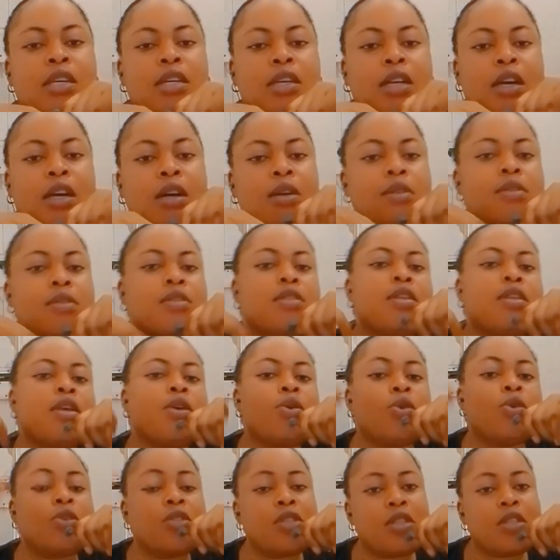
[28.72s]
I'll
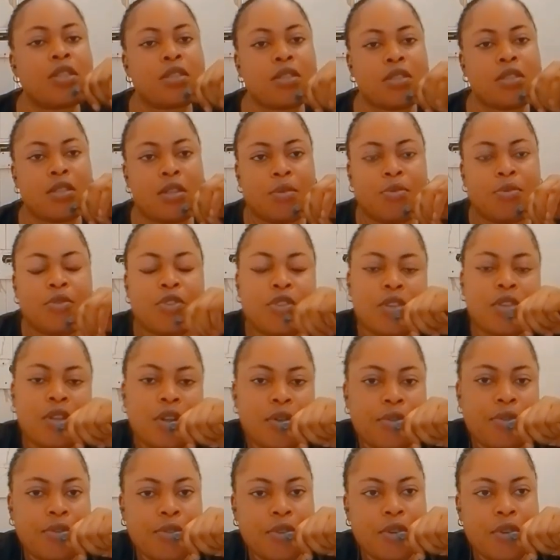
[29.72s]
say audience
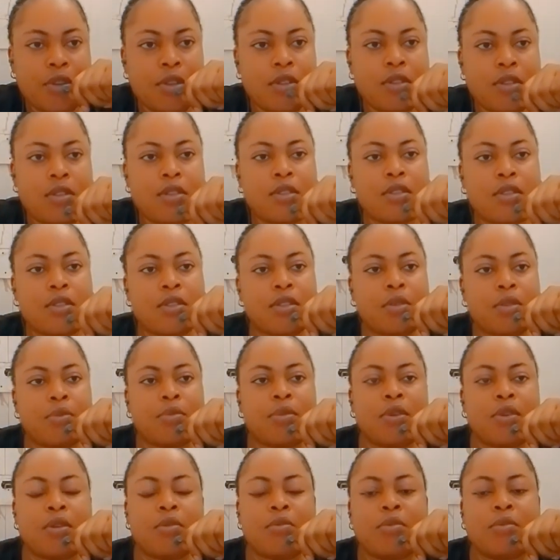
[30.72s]
demography
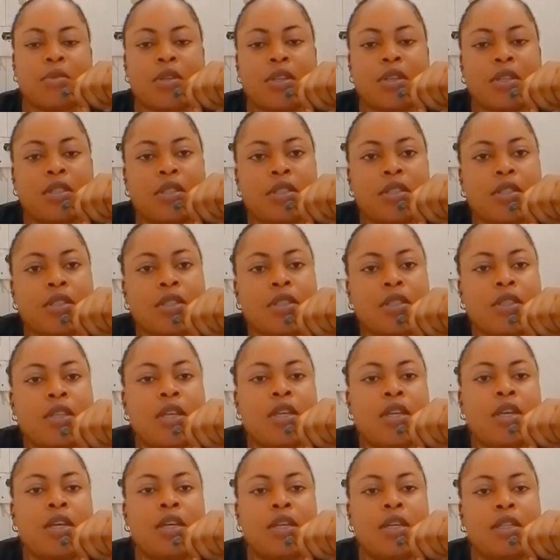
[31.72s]
simply means
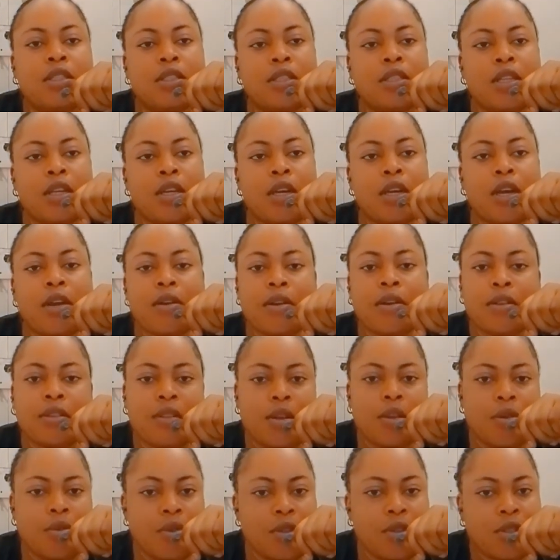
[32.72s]
the
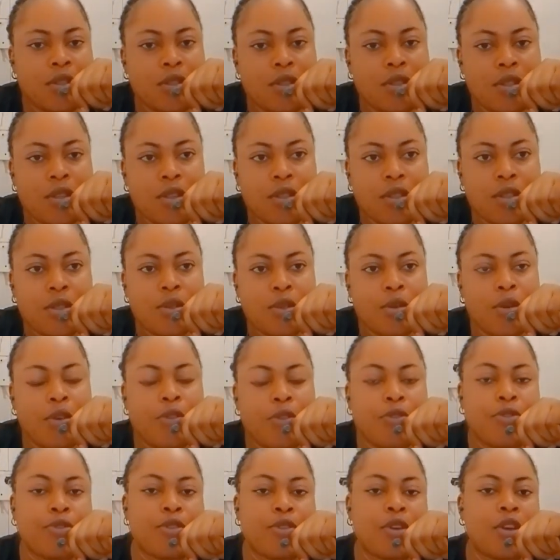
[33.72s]
characteristics
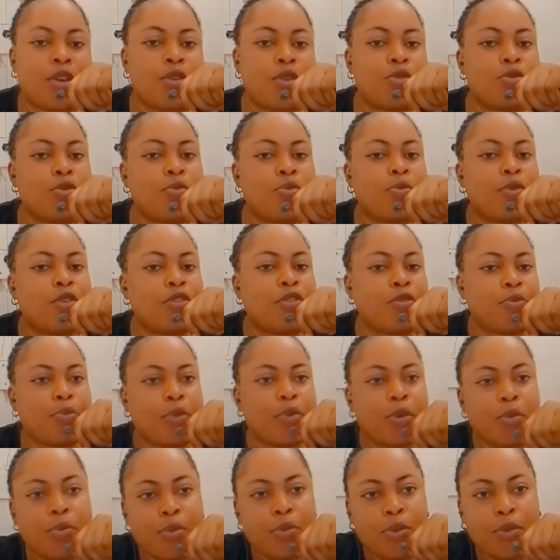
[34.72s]
of a group of
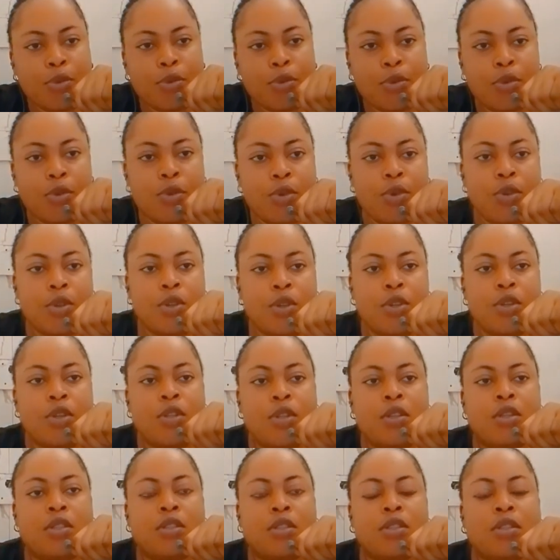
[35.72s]
people
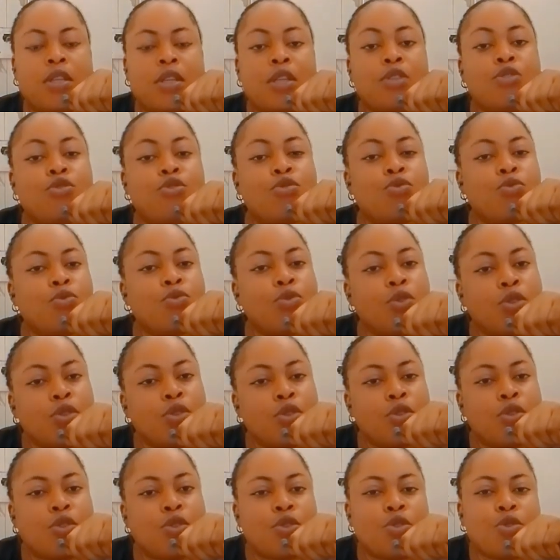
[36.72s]
that you
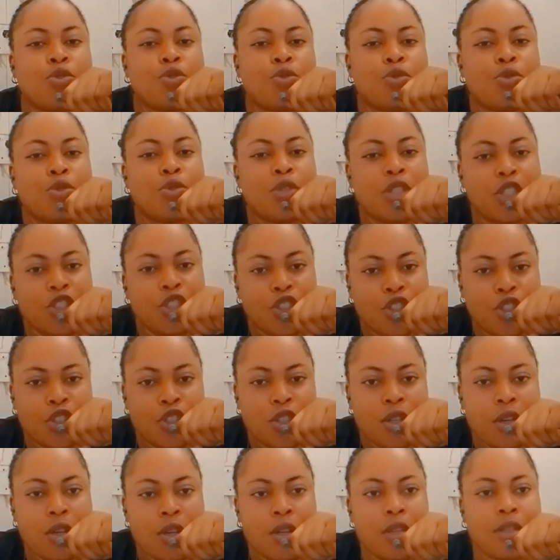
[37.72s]
want to
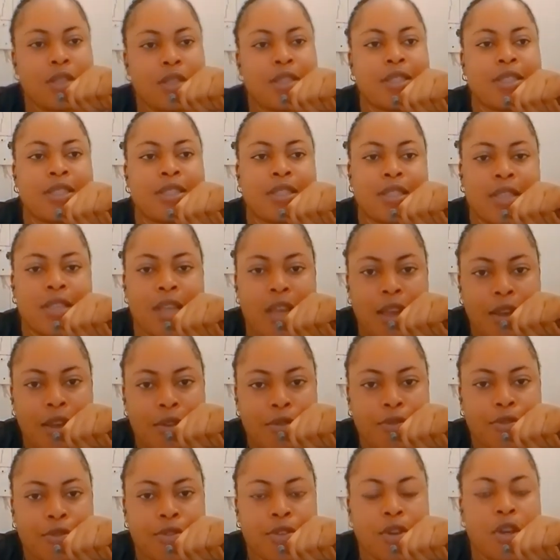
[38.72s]
reach,
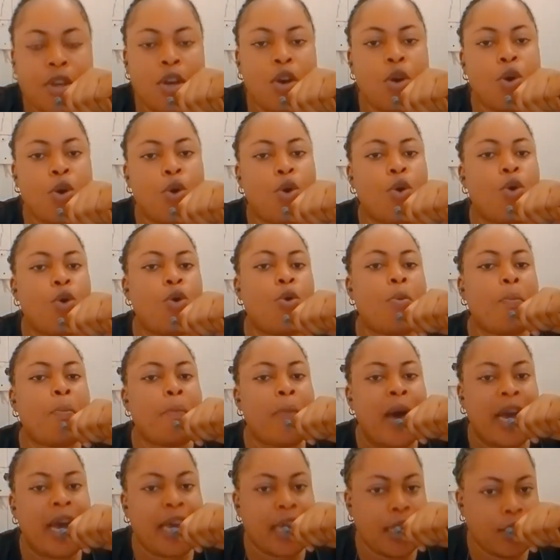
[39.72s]
serve, or
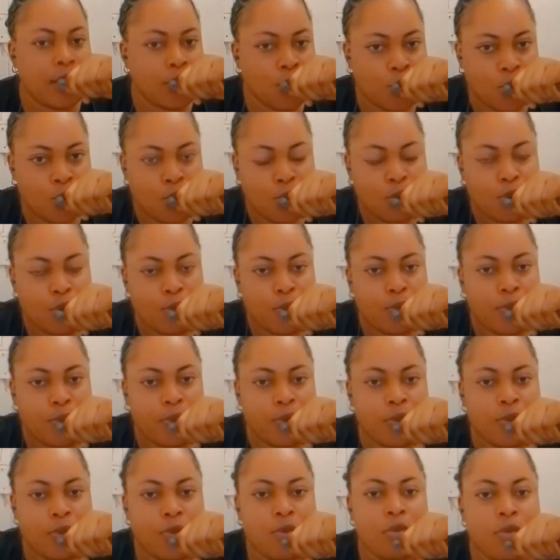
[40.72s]
market to.
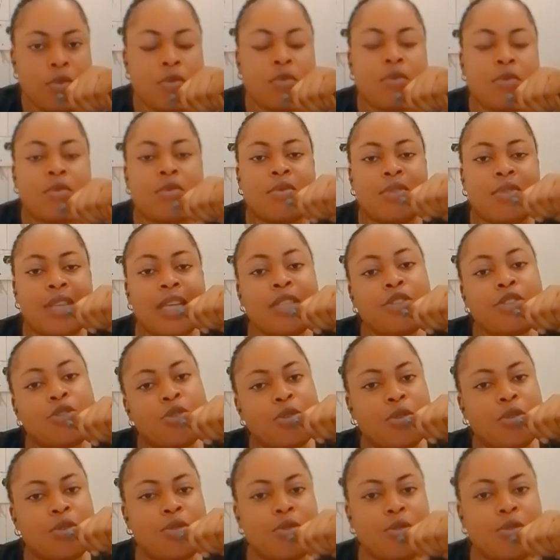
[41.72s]
That's
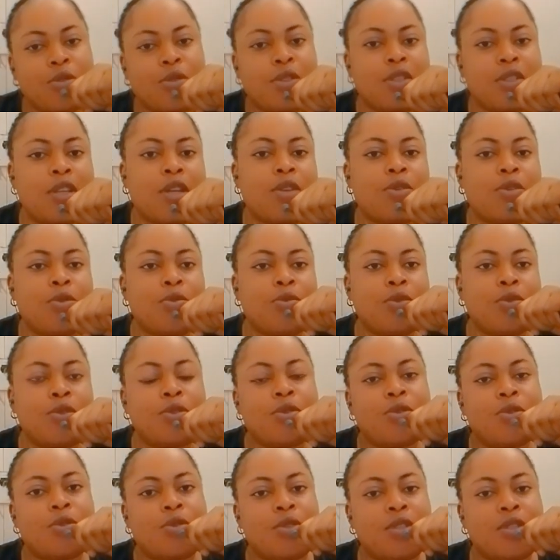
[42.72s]
your goods that you
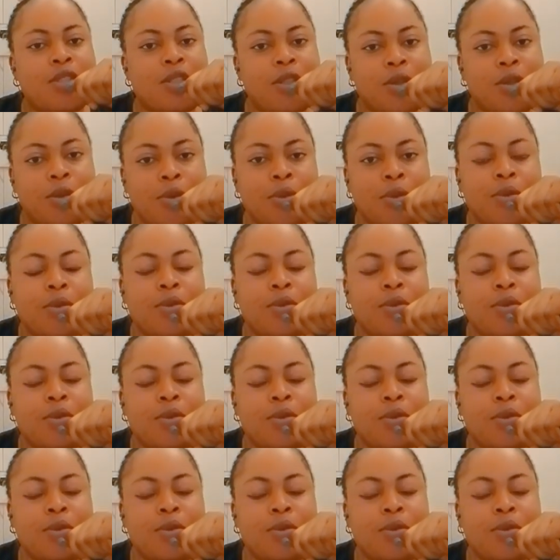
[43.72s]
want to sell.